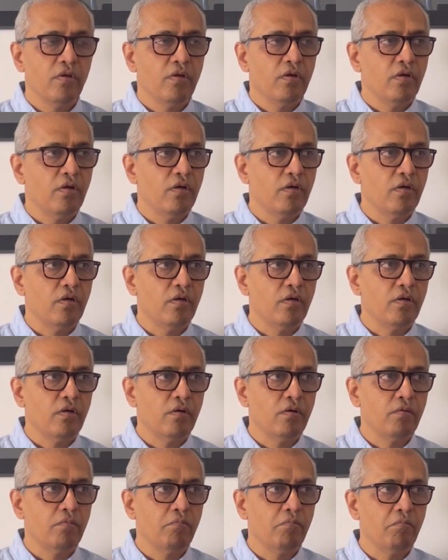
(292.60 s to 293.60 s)

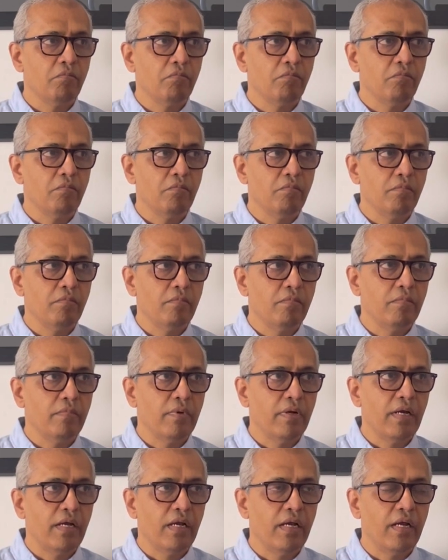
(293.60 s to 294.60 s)
Um,
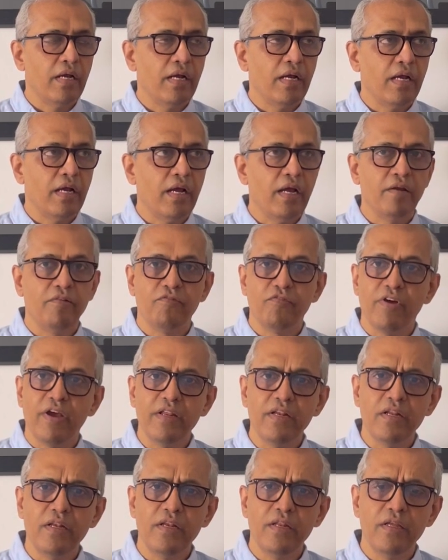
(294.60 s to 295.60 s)
and
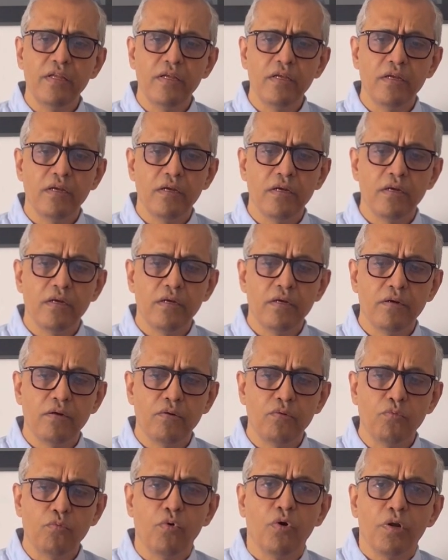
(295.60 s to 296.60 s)
finally,
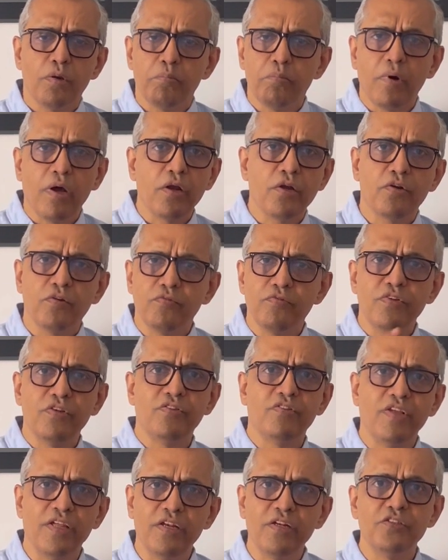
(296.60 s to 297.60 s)
what part of this
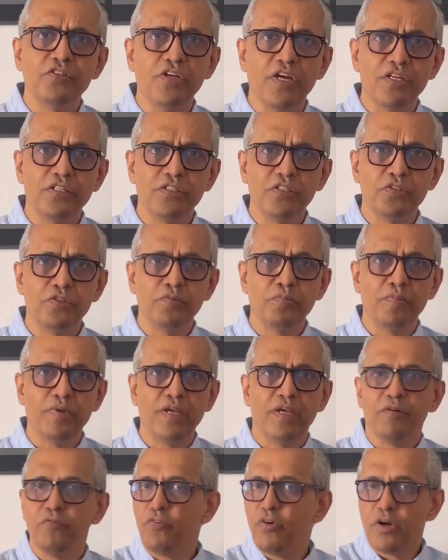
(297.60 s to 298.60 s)
energizes me
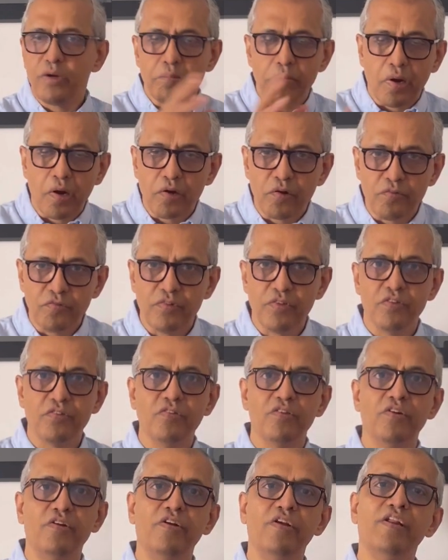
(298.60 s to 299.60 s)
and what part of this
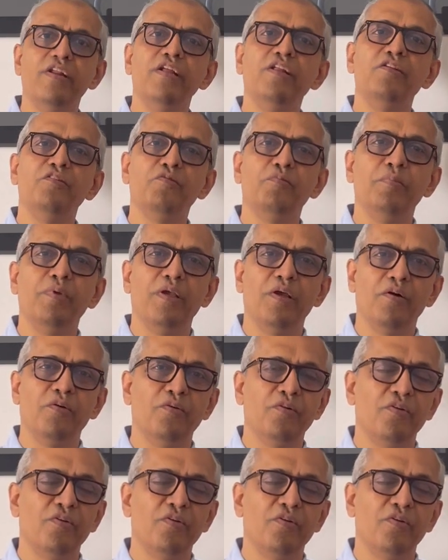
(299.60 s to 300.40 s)
drains me out.